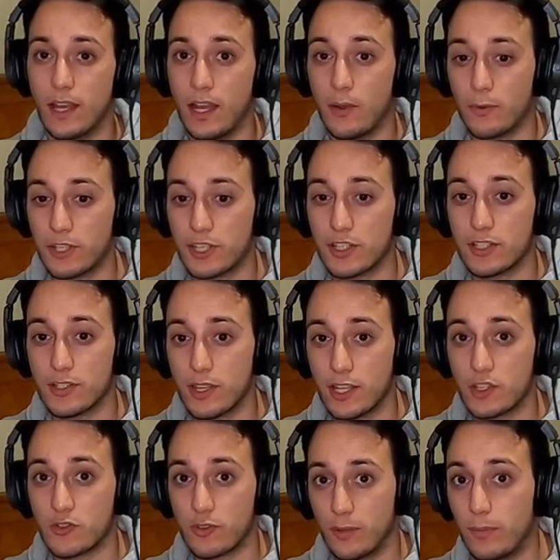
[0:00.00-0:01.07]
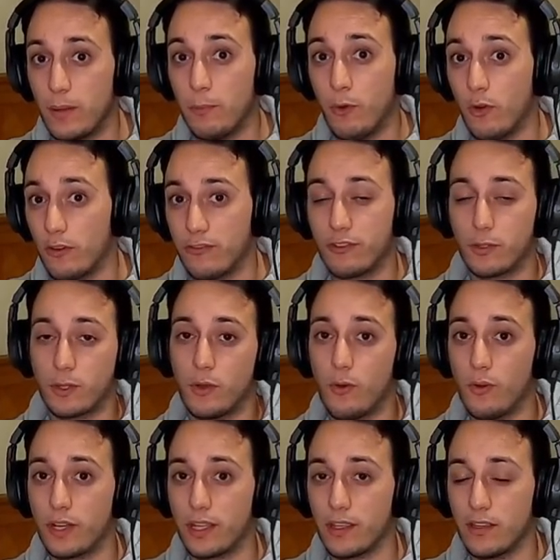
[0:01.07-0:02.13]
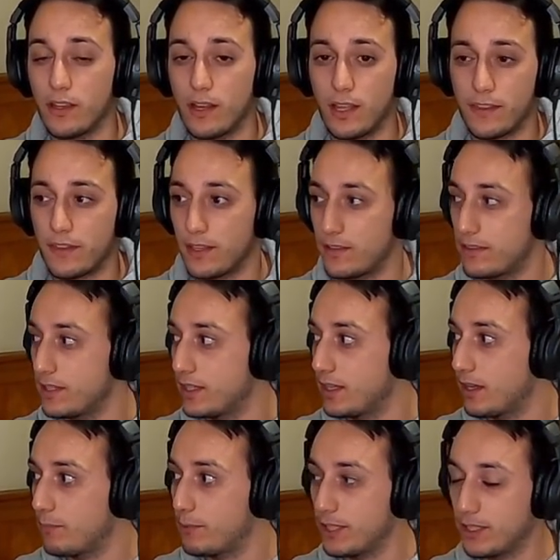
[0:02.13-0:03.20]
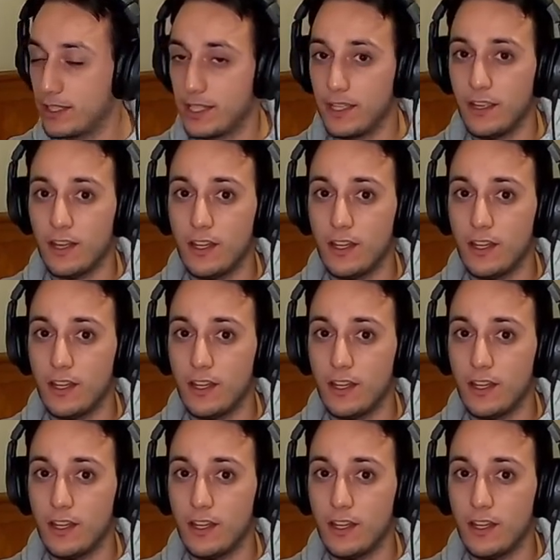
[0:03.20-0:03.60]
uh, which is extremely important for recording. I think the ability